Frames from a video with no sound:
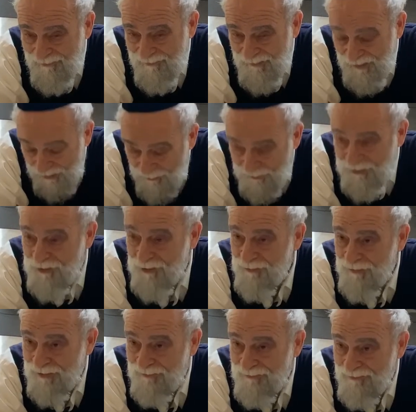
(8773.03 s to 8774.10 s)
You know what you're
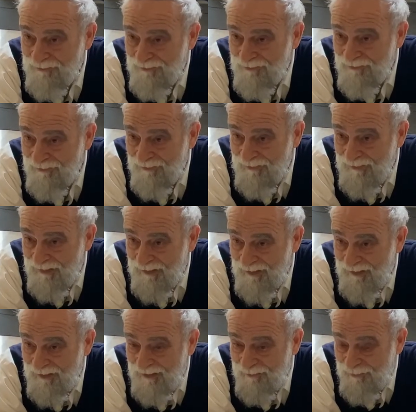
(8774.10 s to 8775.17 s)
doing.
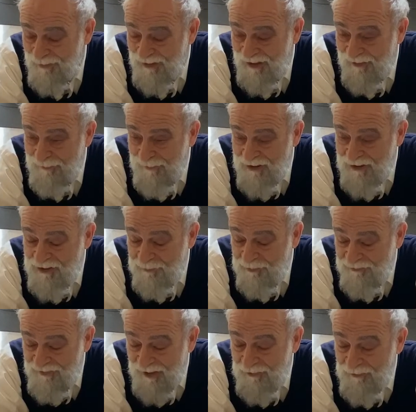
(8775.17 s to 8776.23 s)
Believe me, it's a
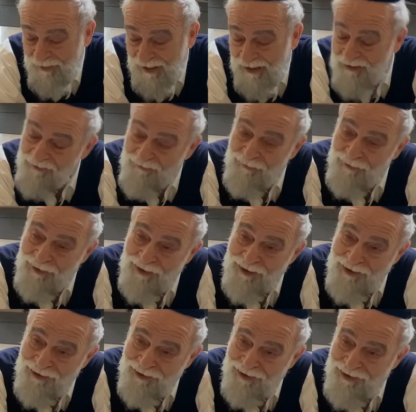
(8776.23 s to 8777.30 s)
profound act of
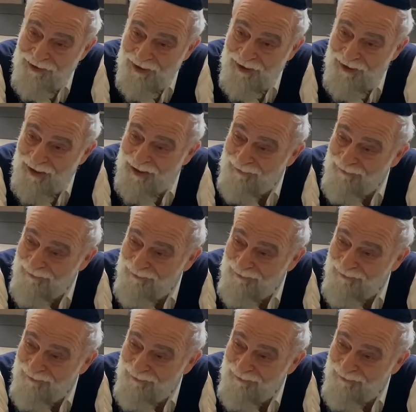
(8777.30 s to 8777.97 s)
religion to say that.